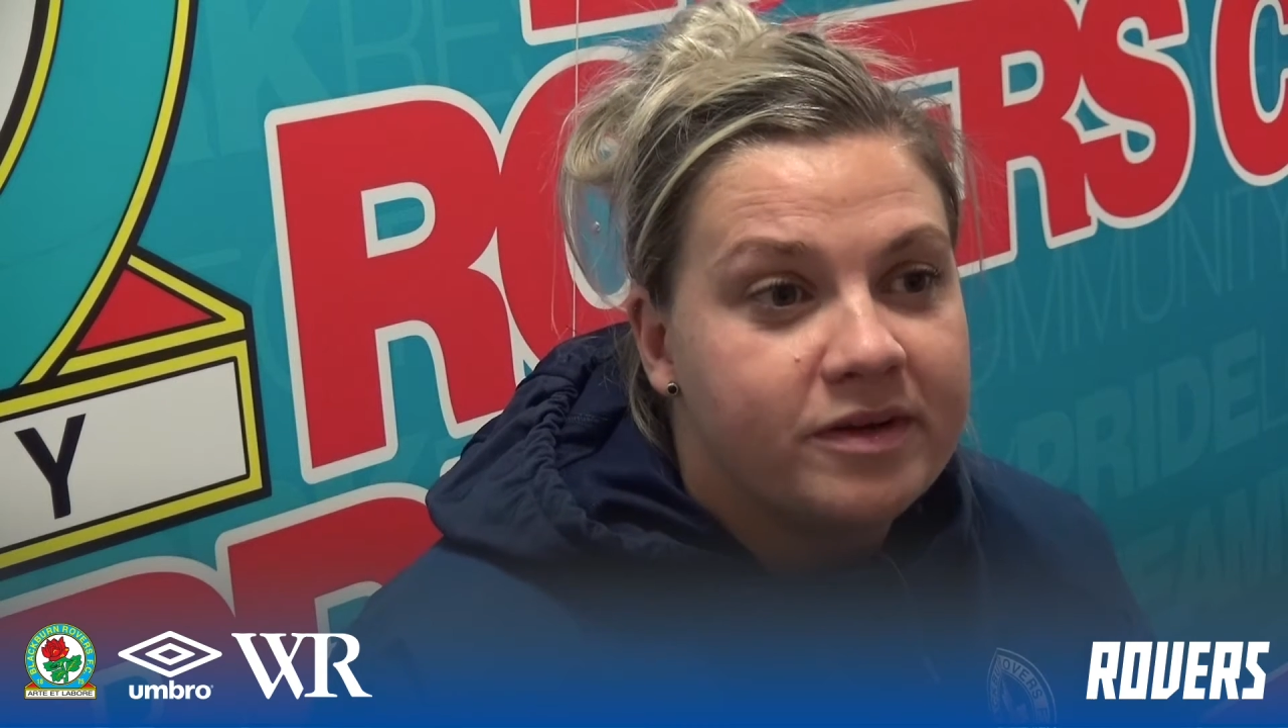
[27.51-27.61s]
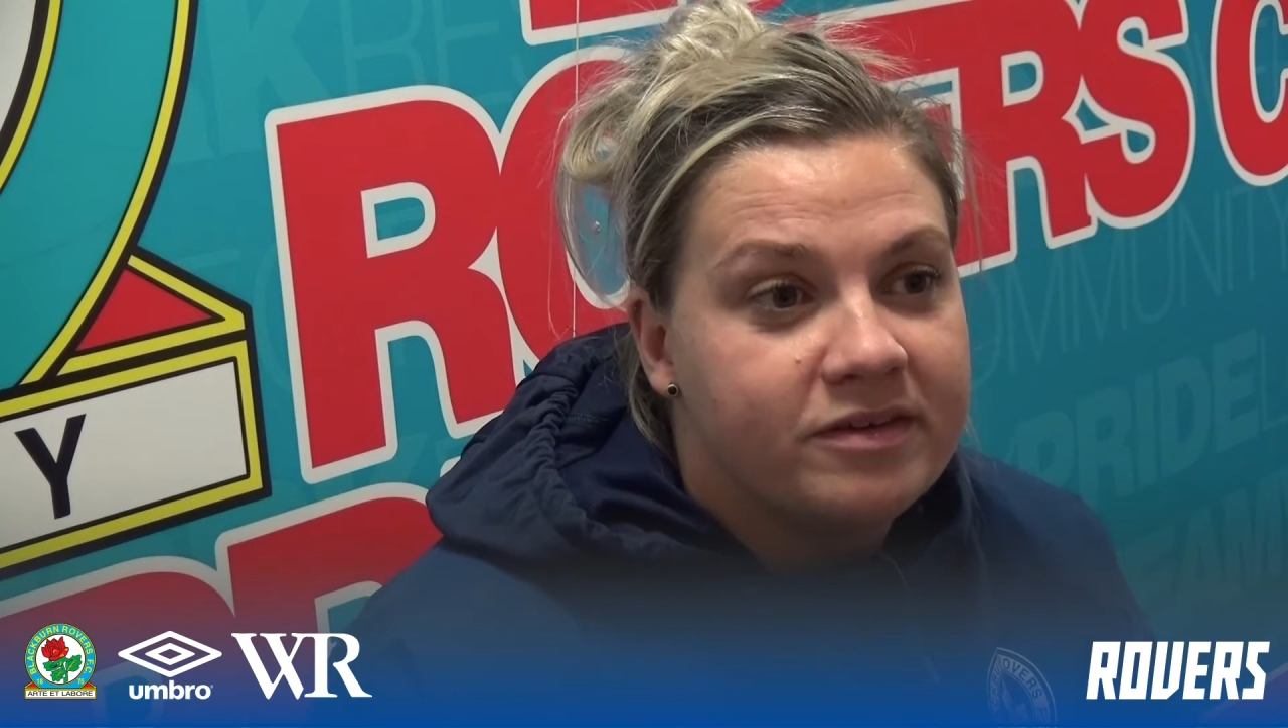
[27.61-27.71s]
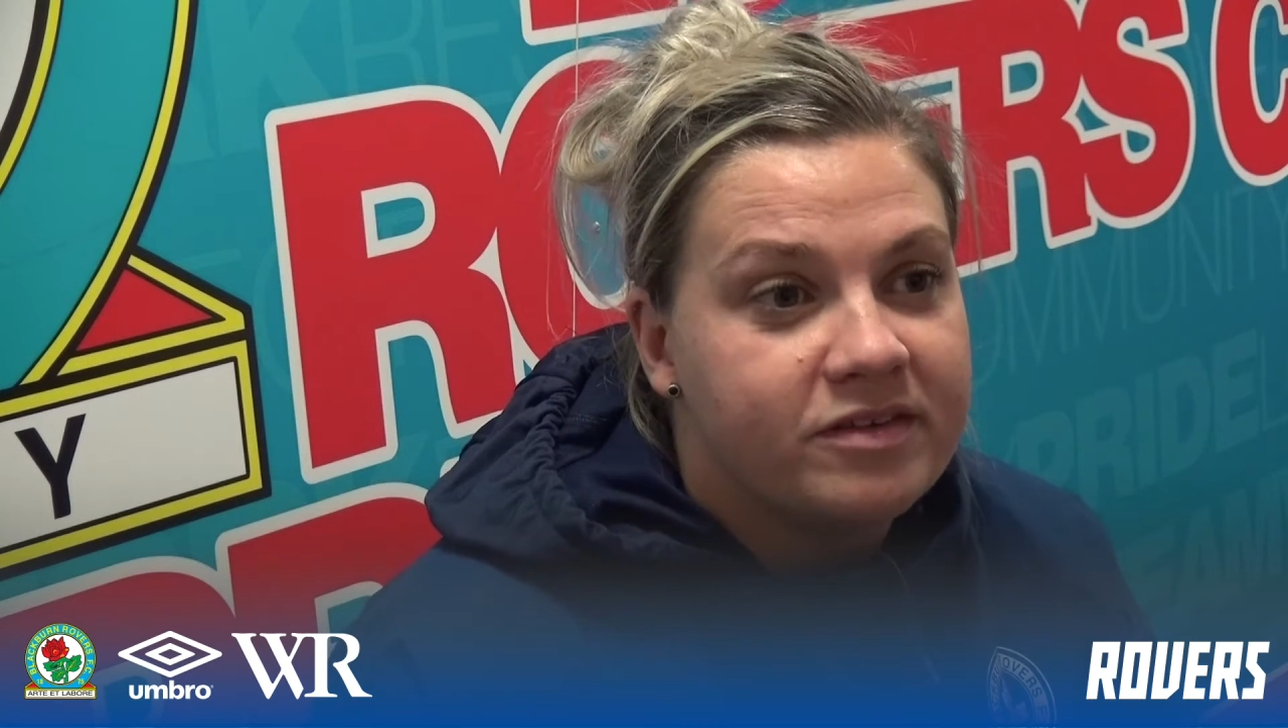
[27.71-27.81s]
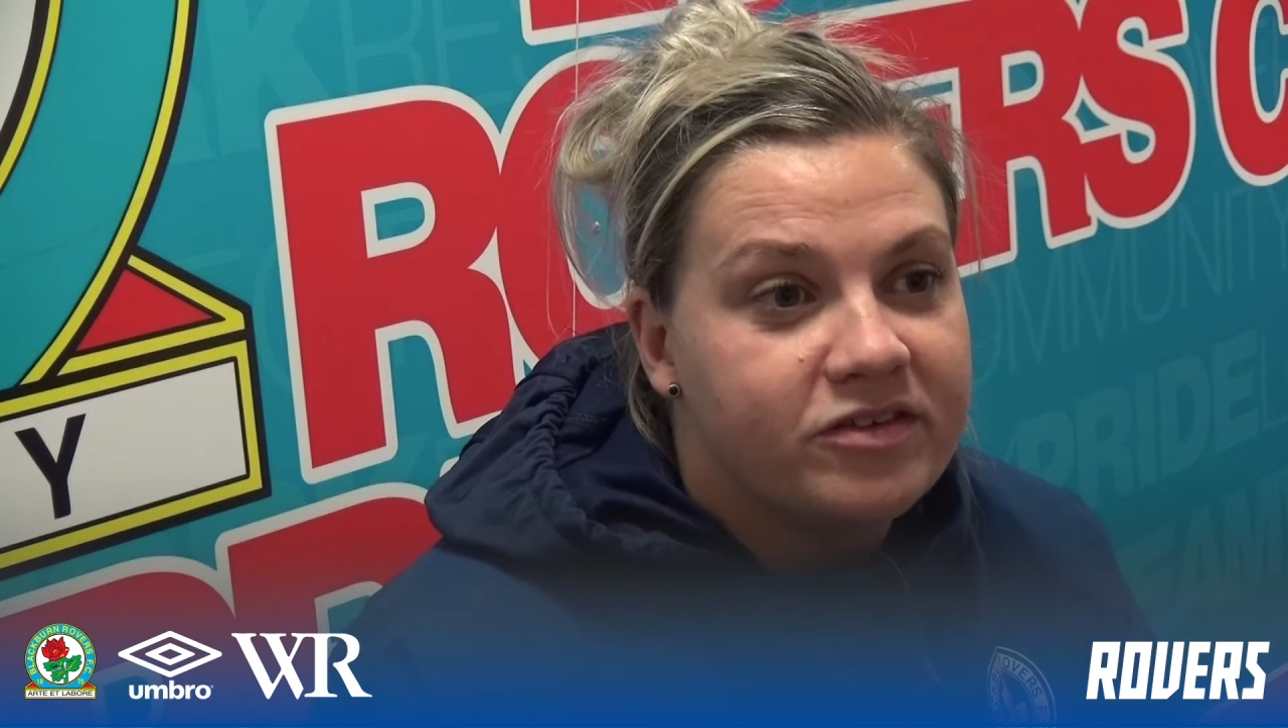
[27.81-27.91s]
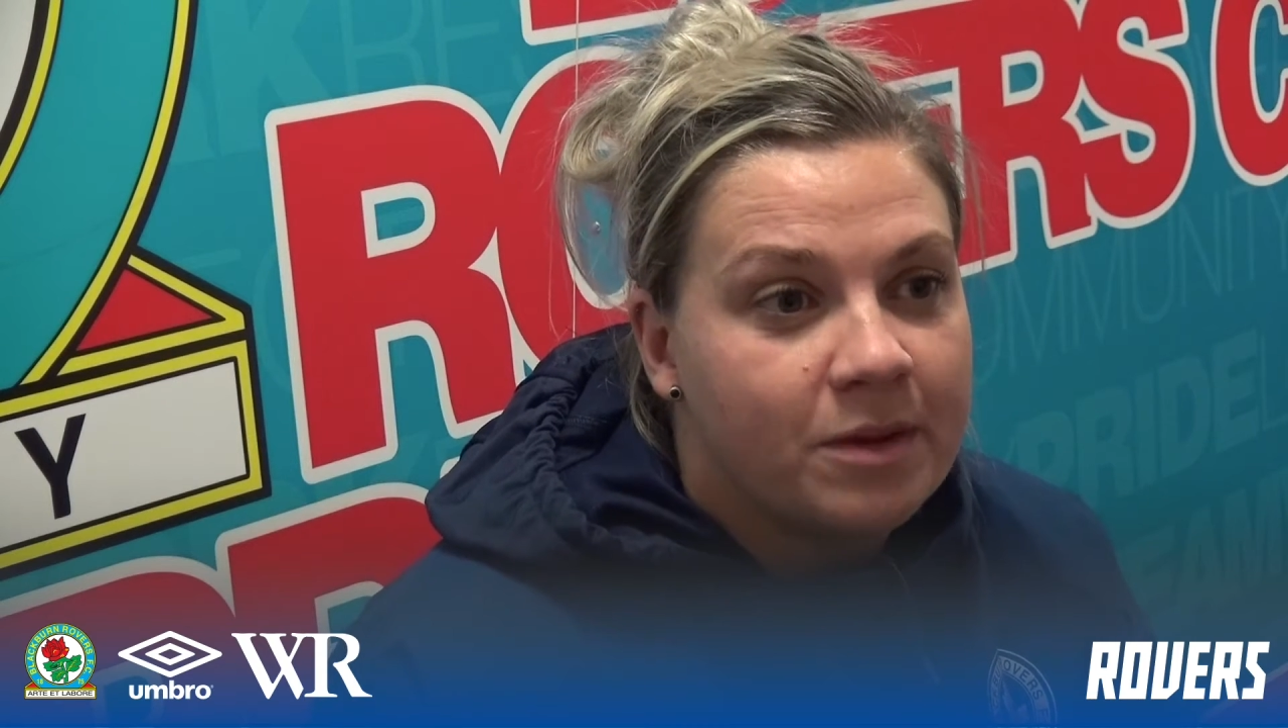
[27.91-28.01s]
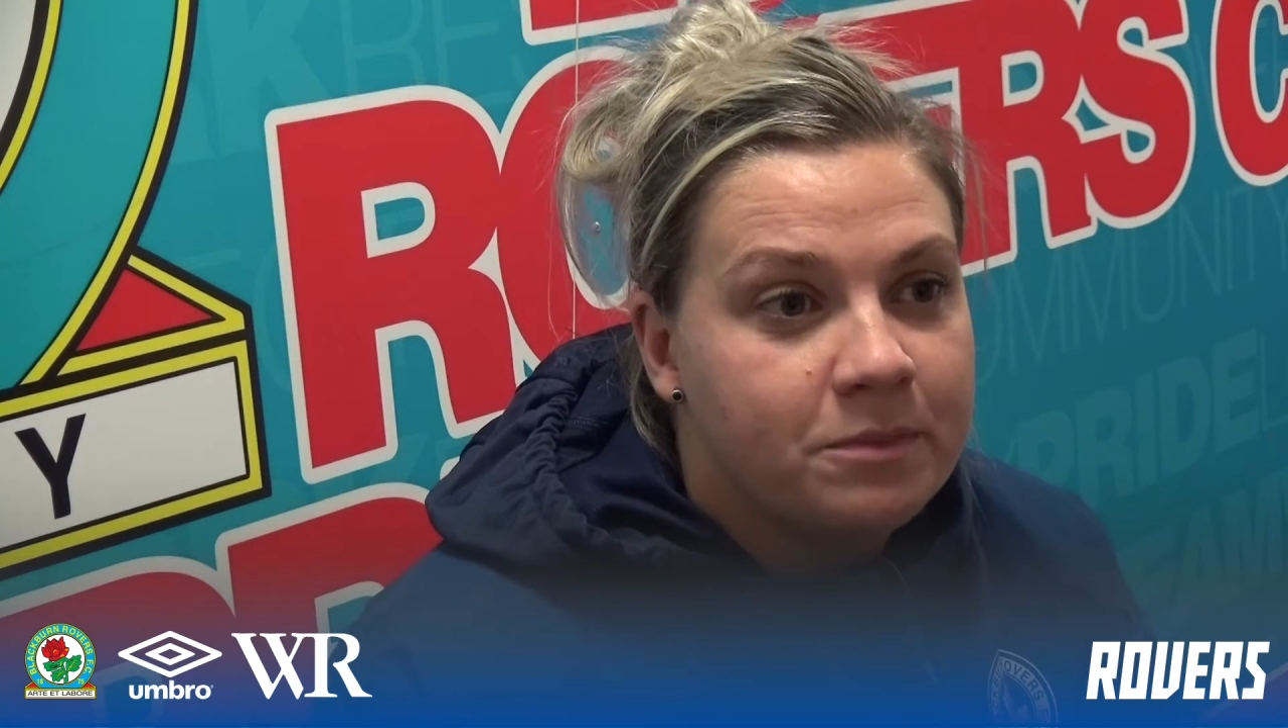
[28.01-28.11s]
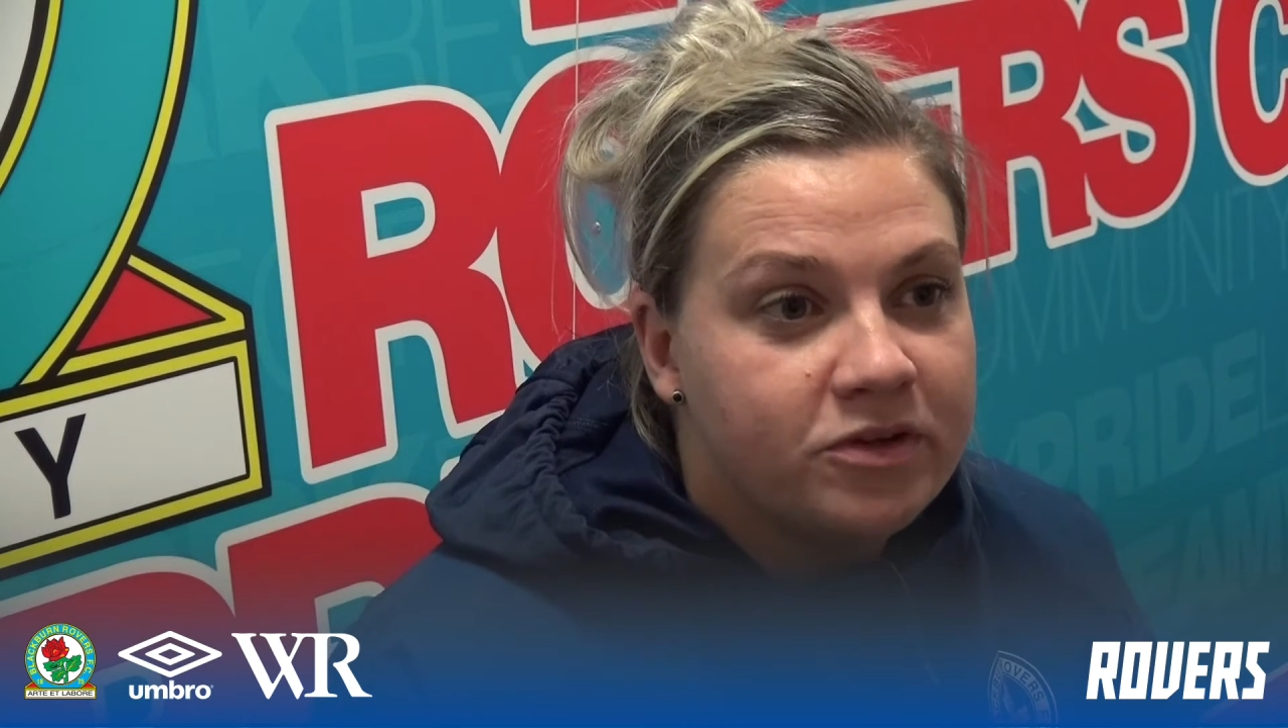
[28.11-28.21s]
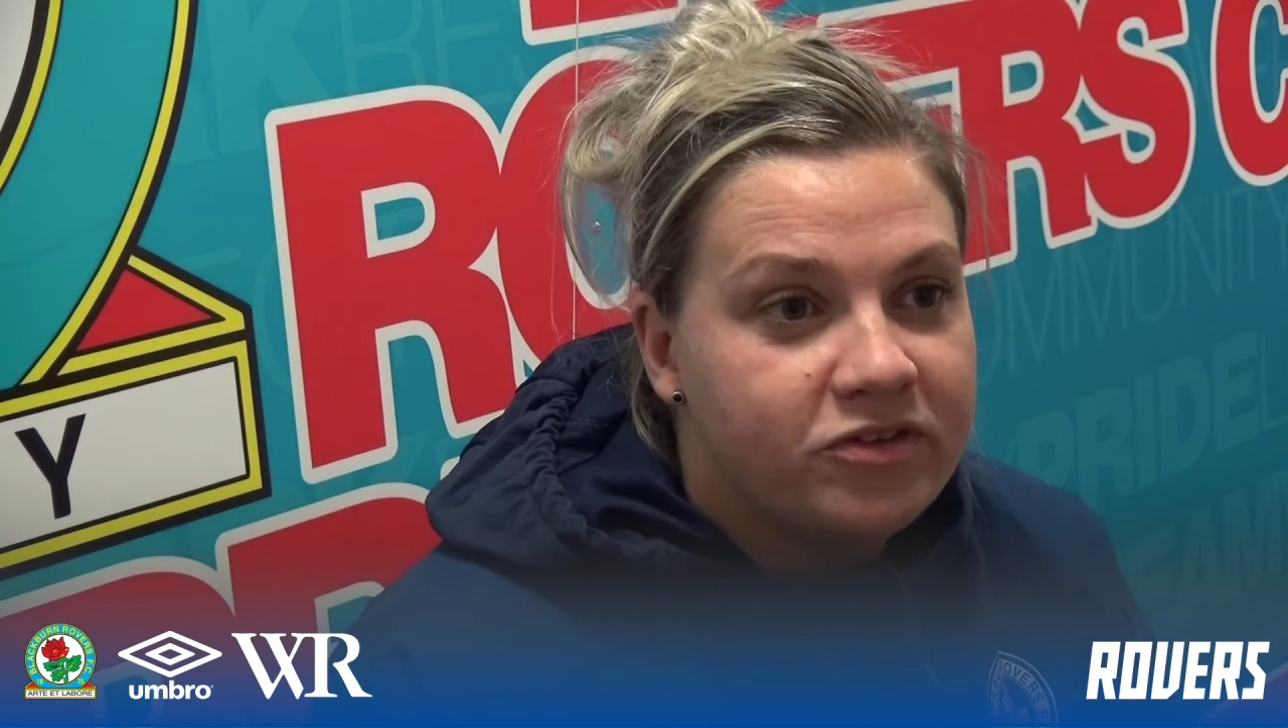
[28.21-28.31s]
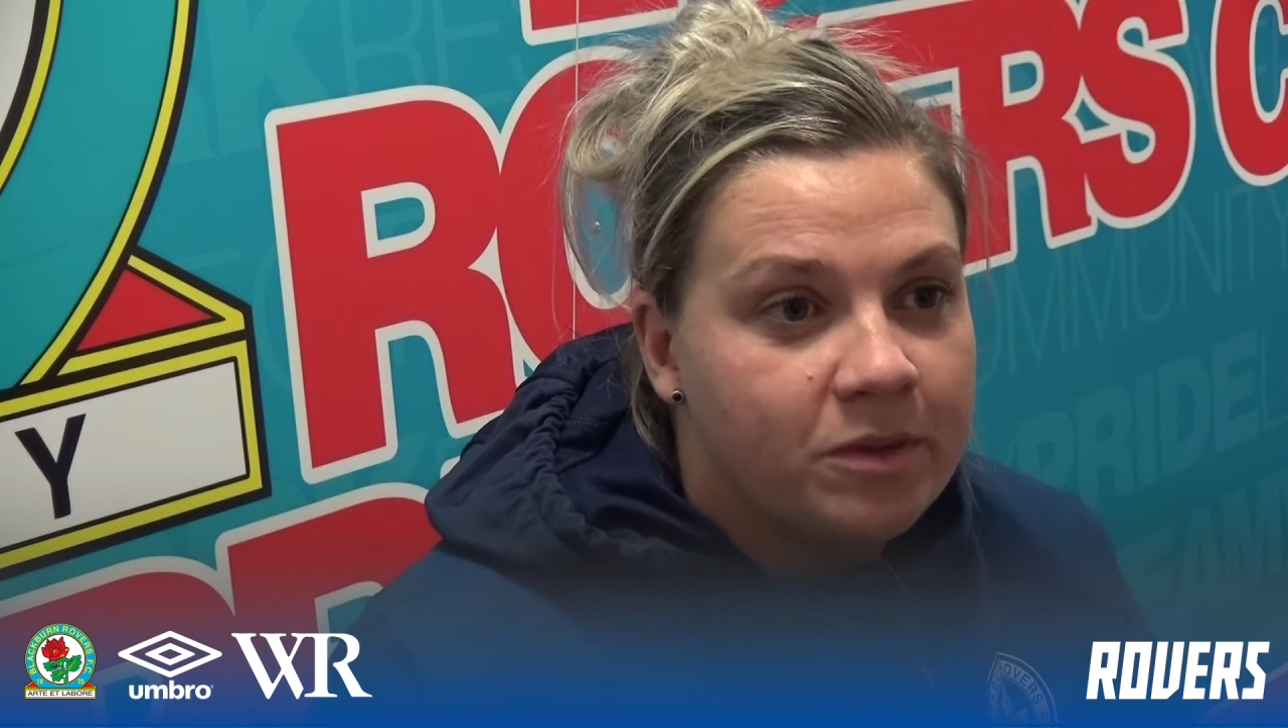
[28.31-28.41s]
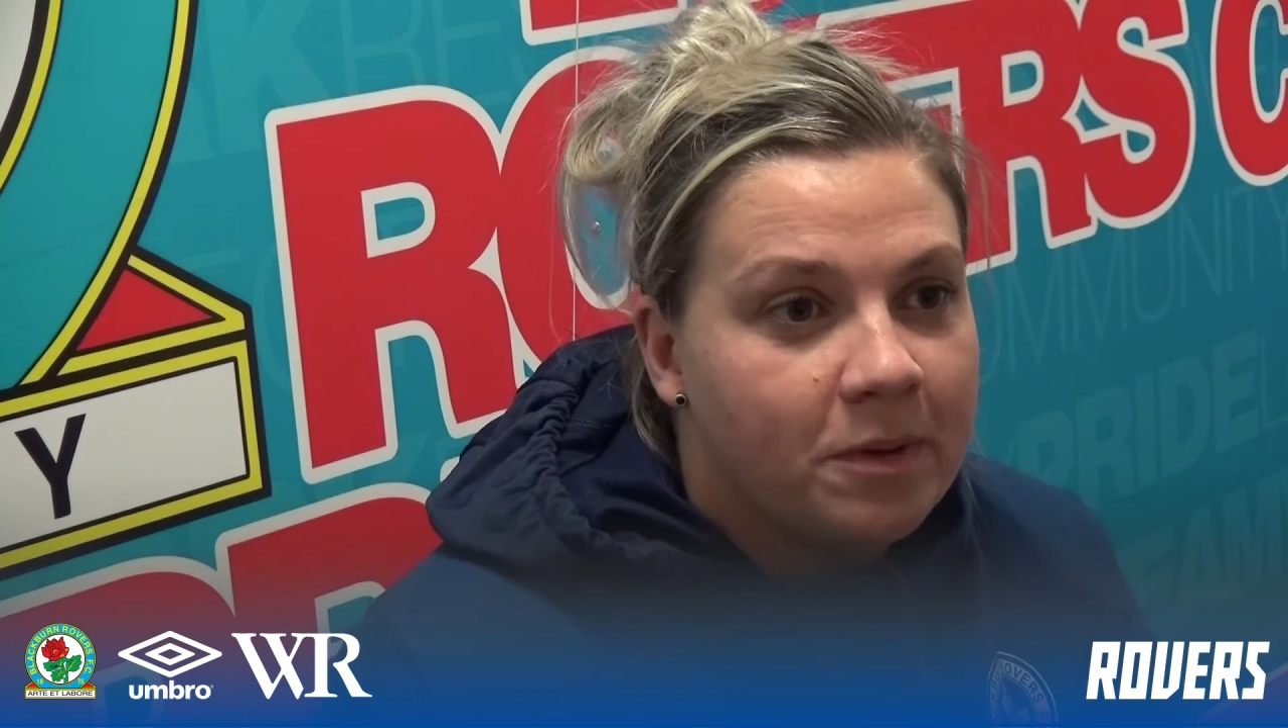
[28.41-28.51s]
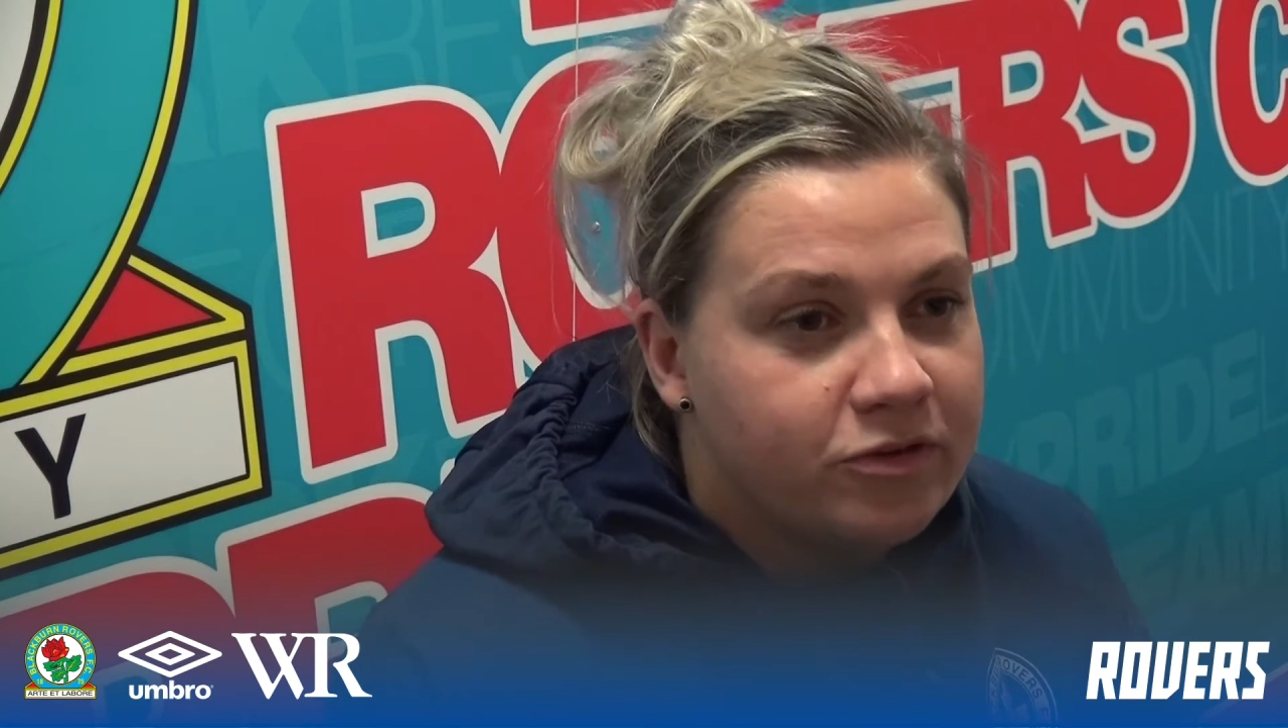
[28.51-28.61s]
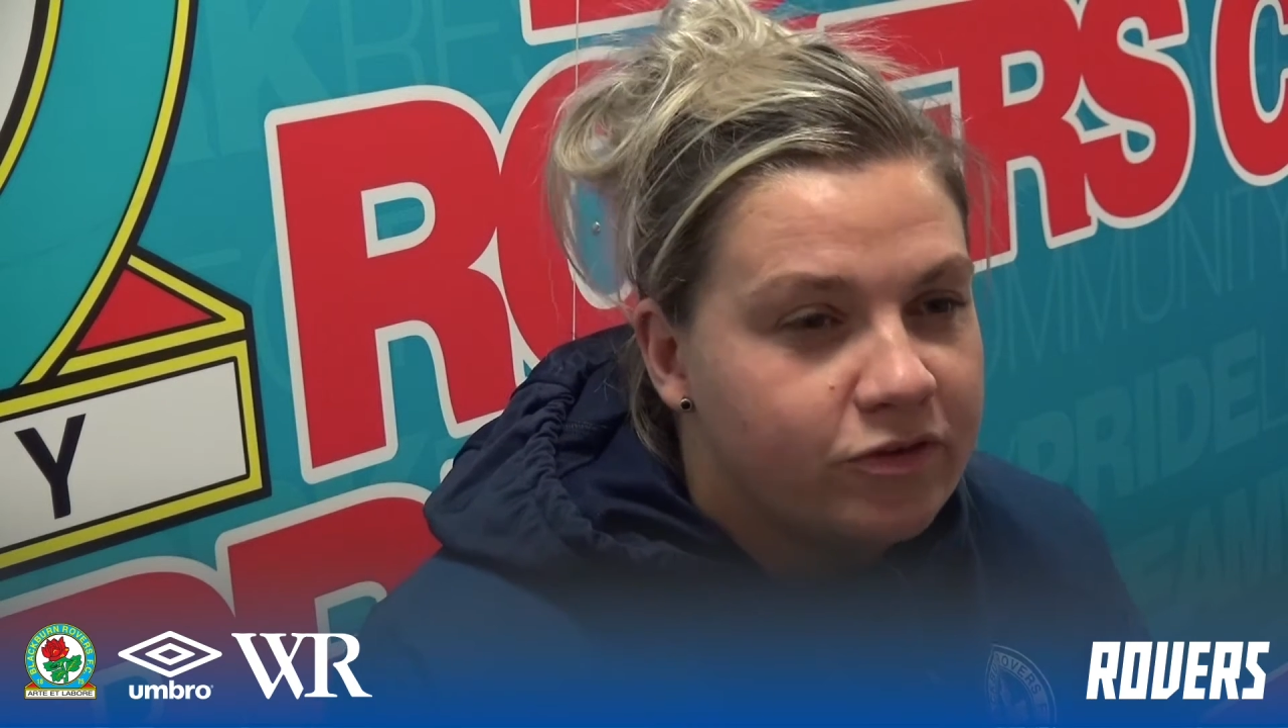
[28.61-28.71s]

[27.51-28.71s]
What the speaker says: into the championship,